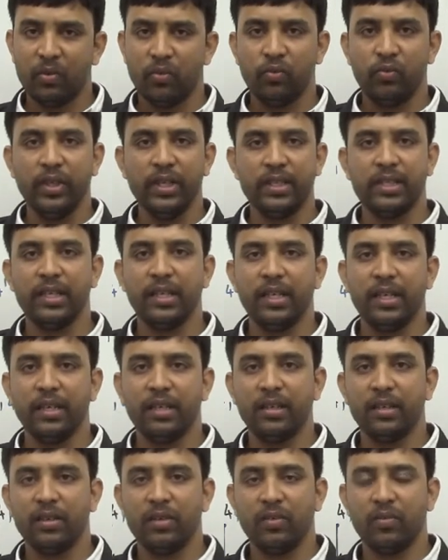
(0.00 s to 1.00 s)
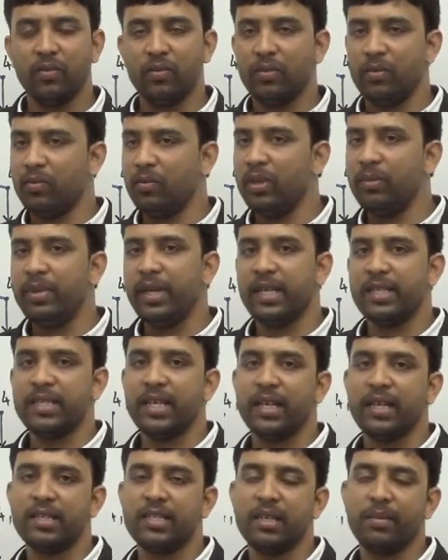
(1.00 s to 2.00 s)
V3 will be
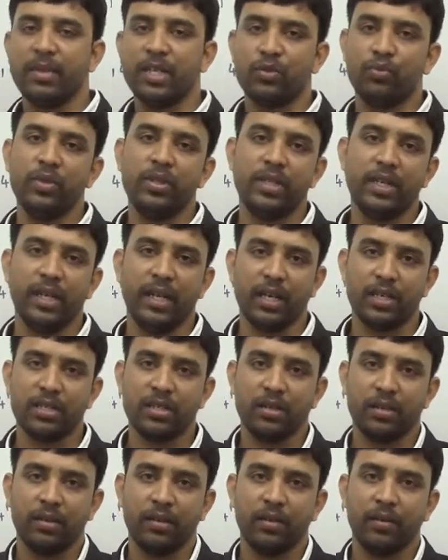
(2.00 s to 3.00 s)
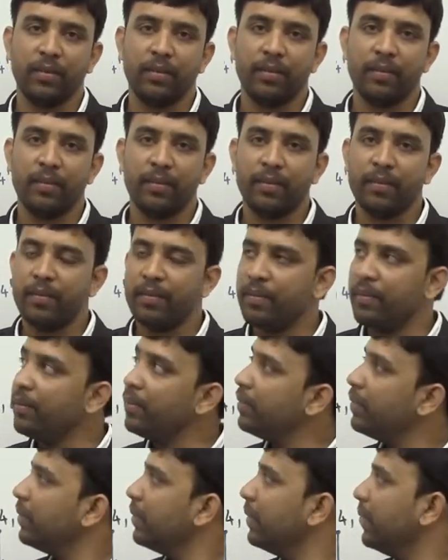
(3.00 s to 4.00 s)
exactly same as V3 dash.
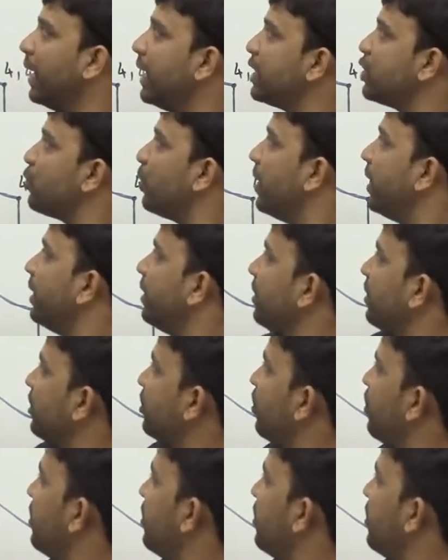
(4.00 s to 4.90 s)
That's why, so